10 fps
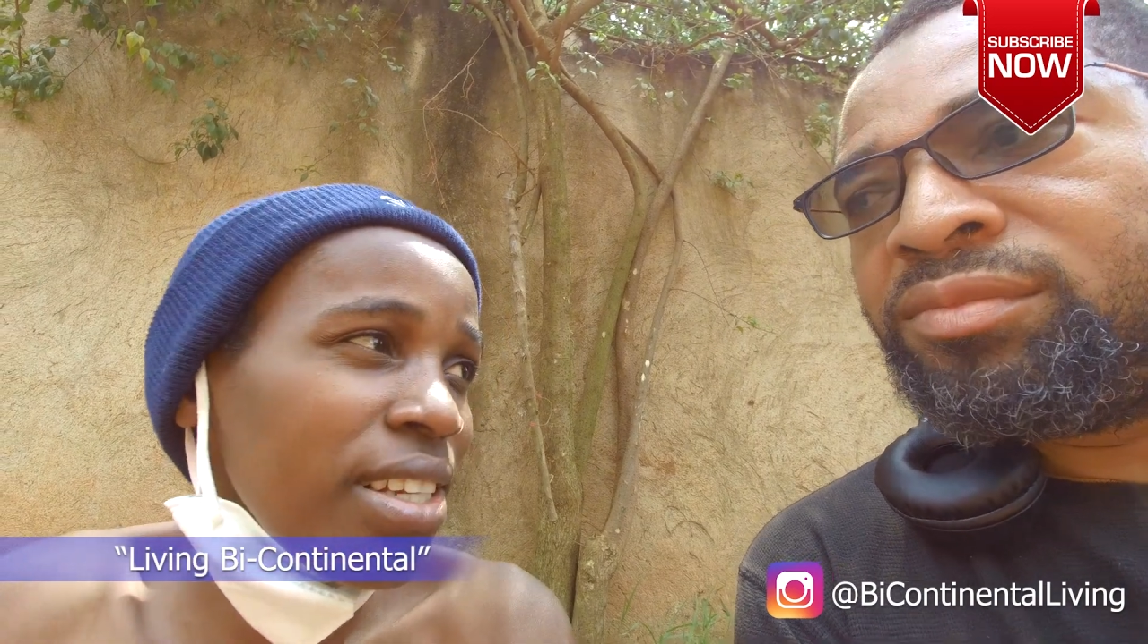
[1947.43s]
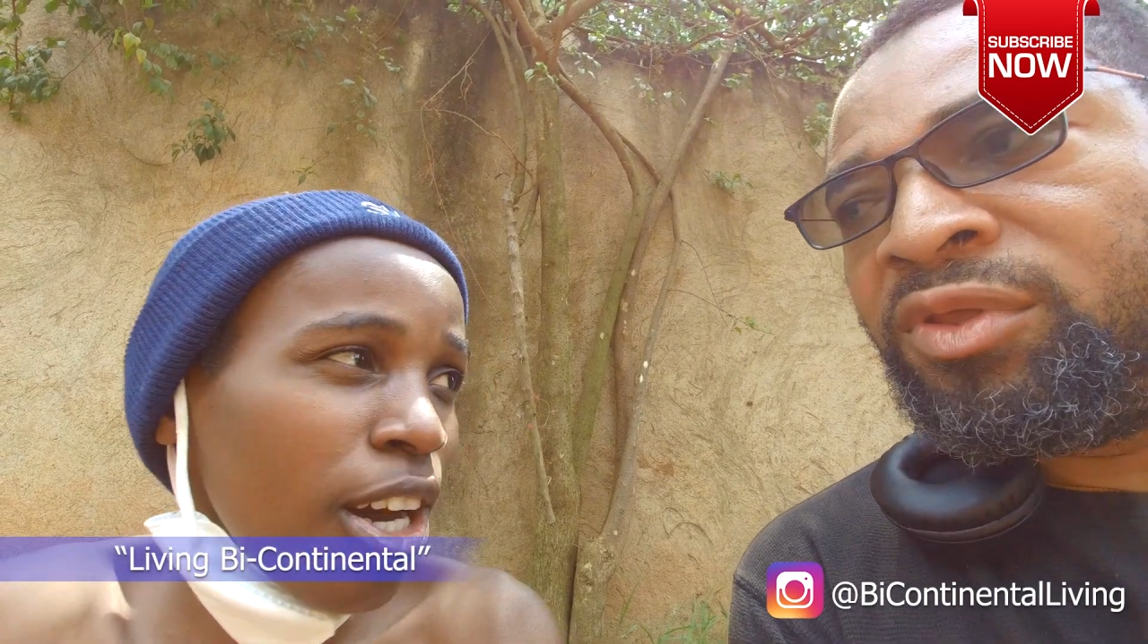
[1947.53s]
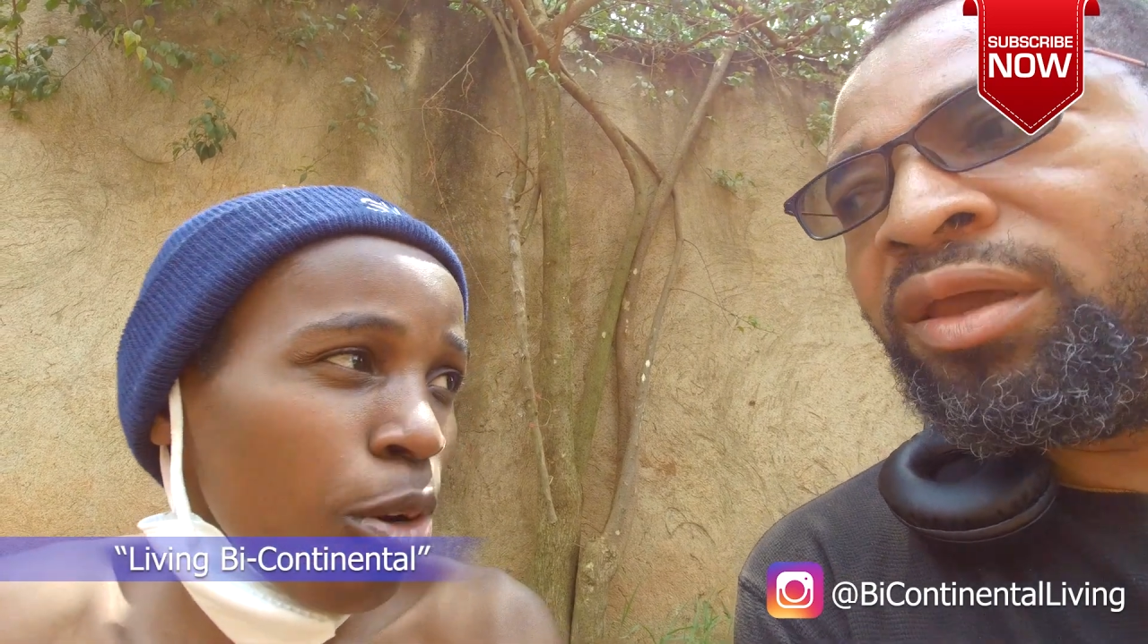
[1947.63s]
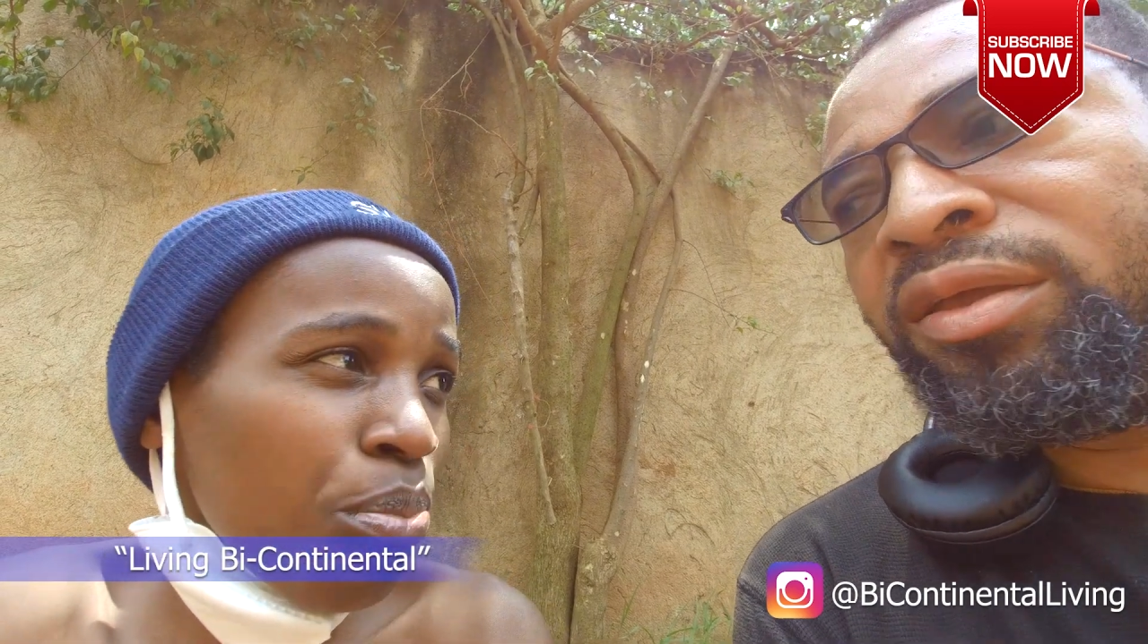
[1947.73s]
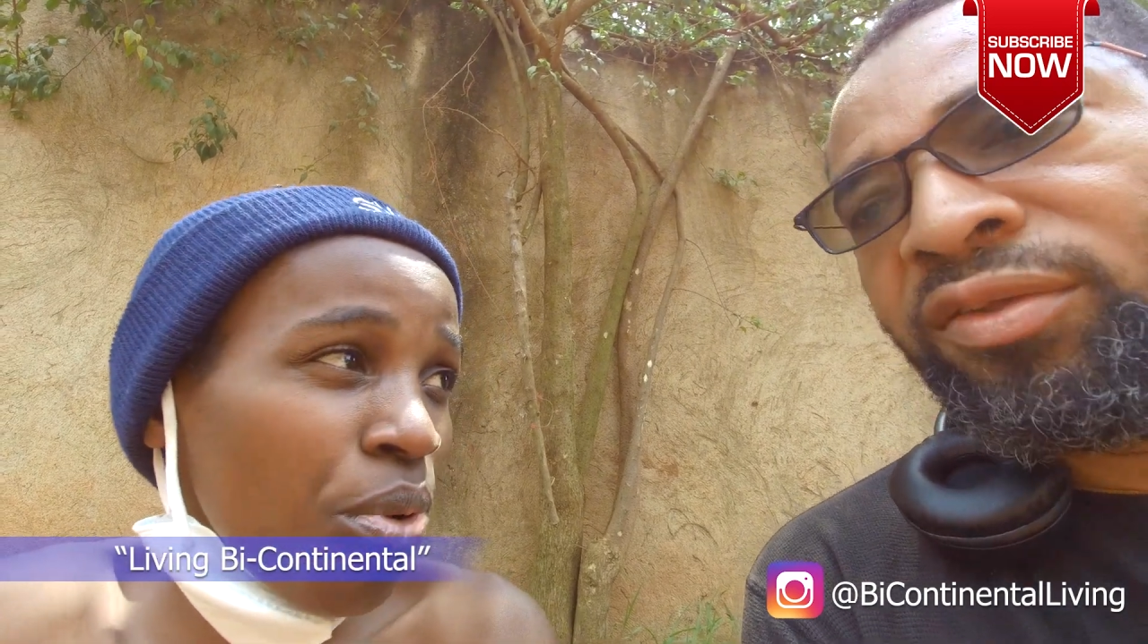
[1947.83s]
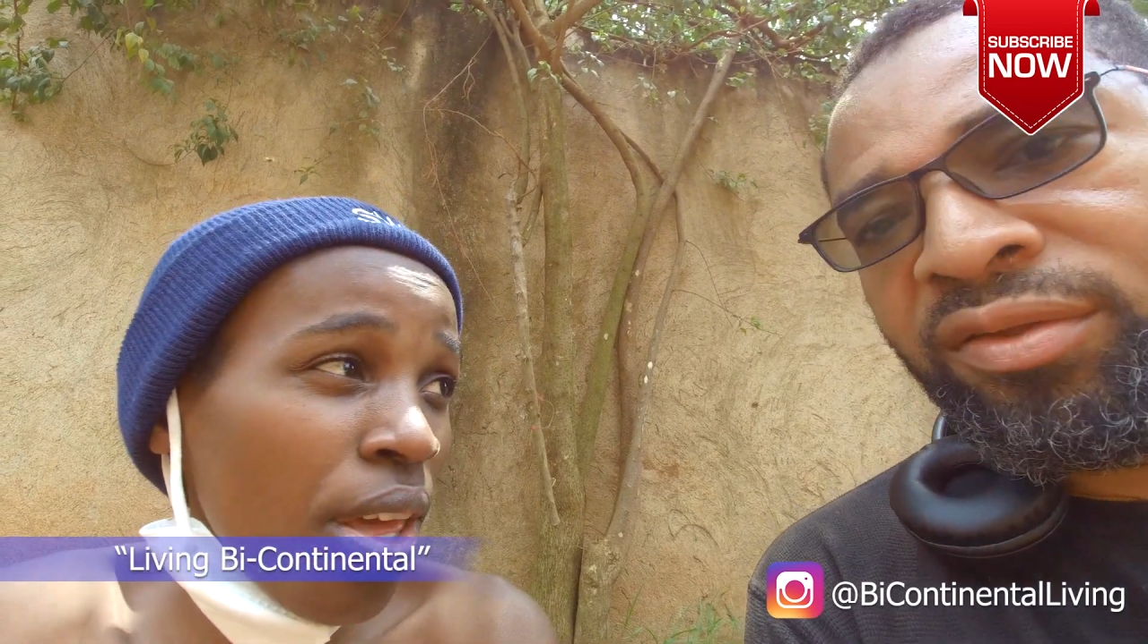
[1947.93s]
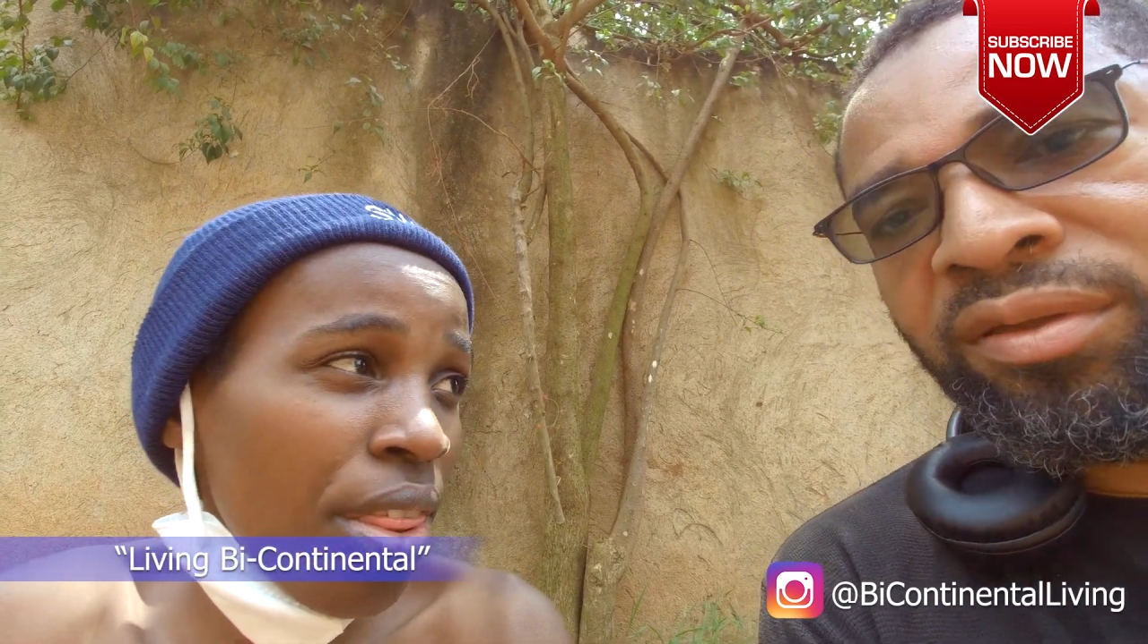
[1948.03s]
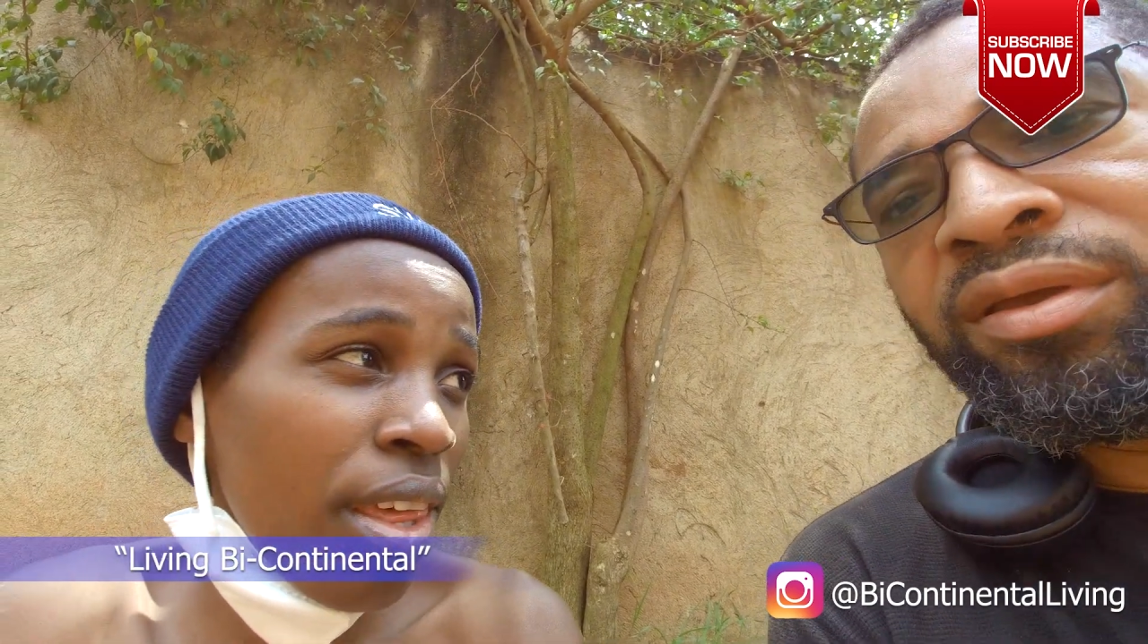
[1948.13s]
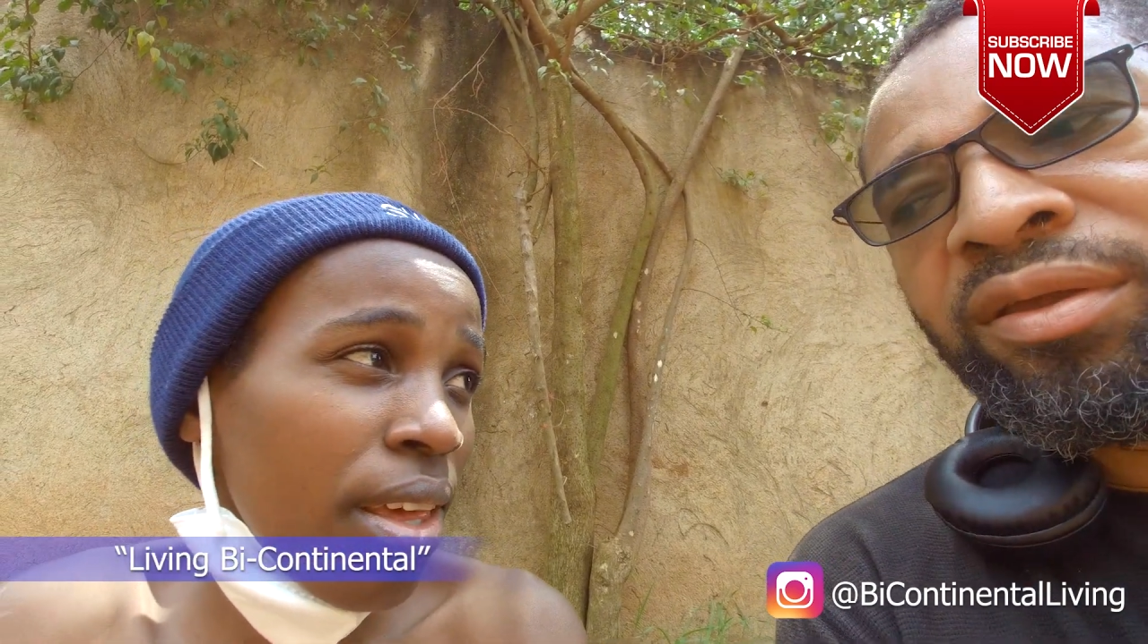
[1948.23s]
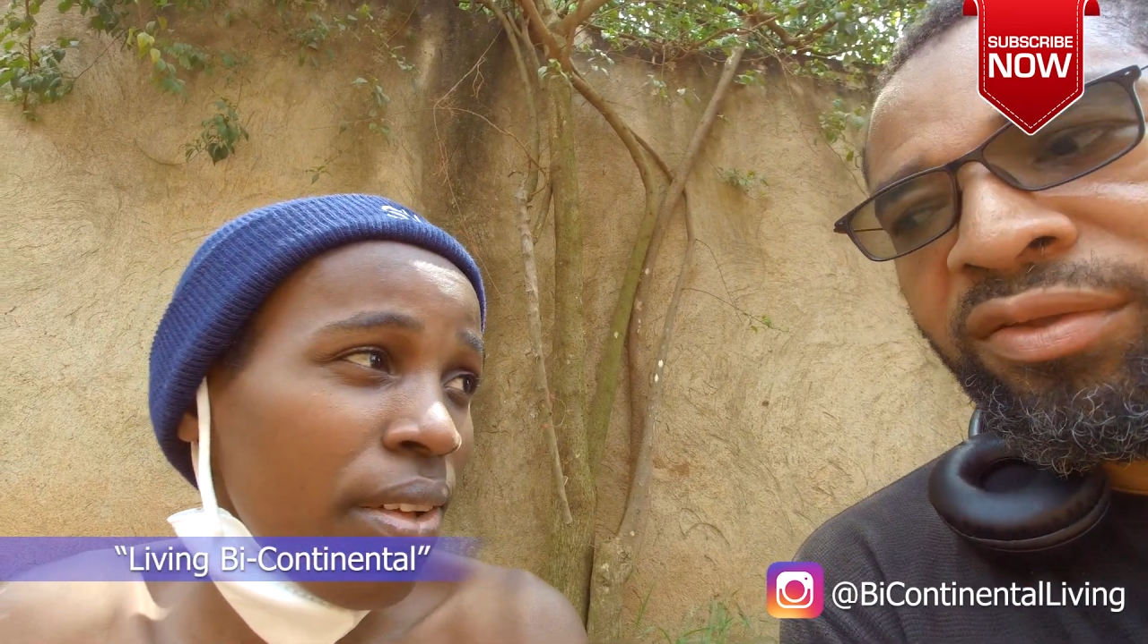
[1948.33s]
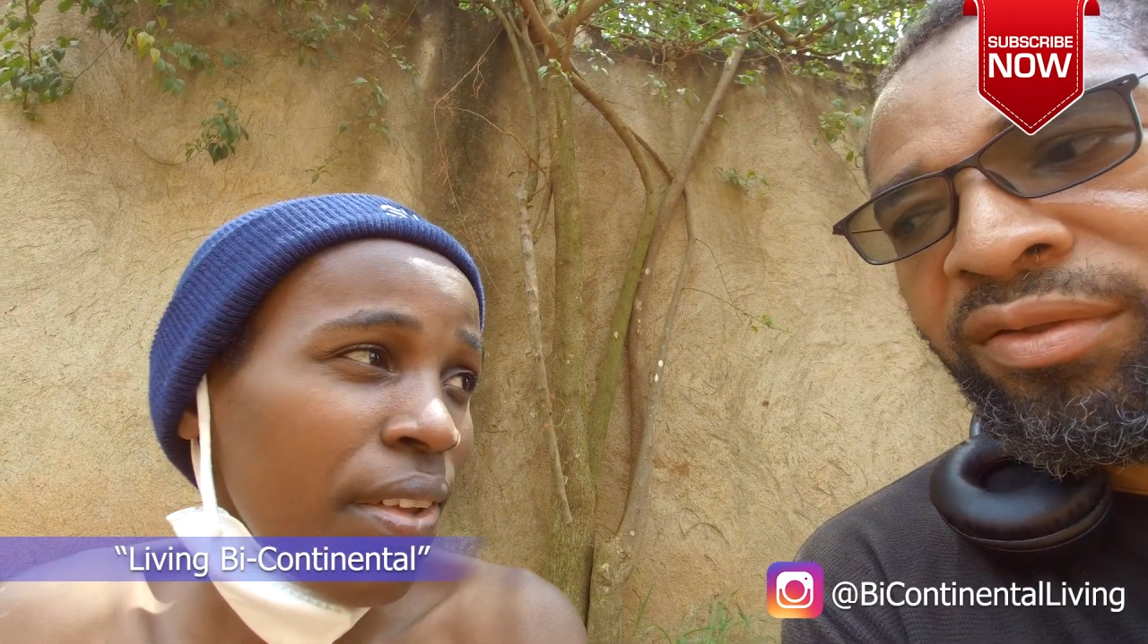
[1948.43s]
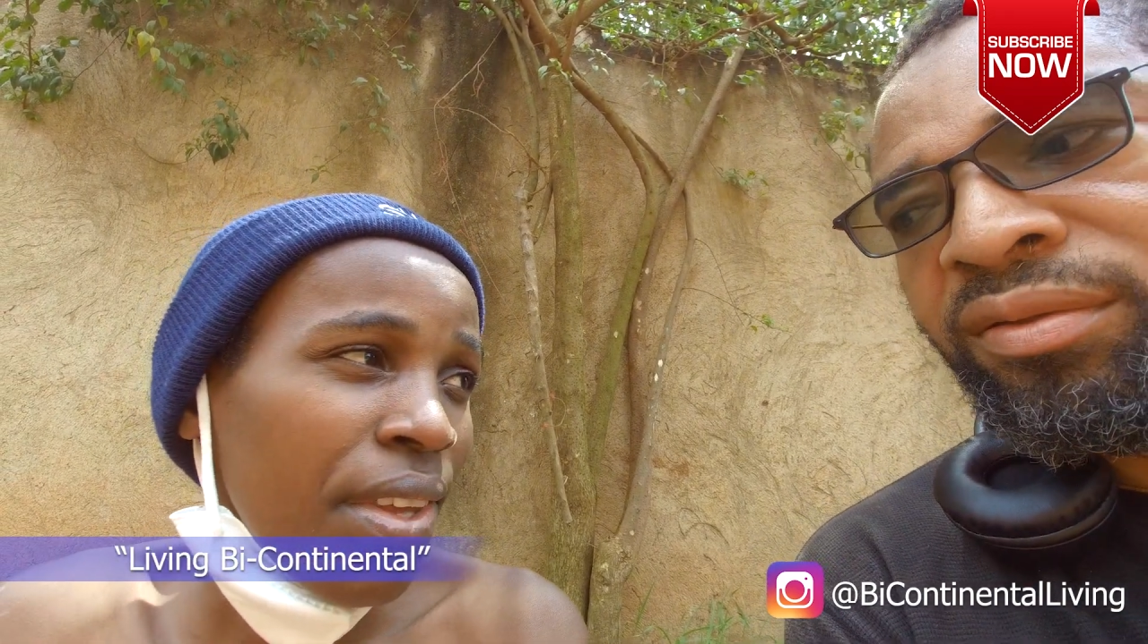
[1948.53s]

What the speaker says: help breathing.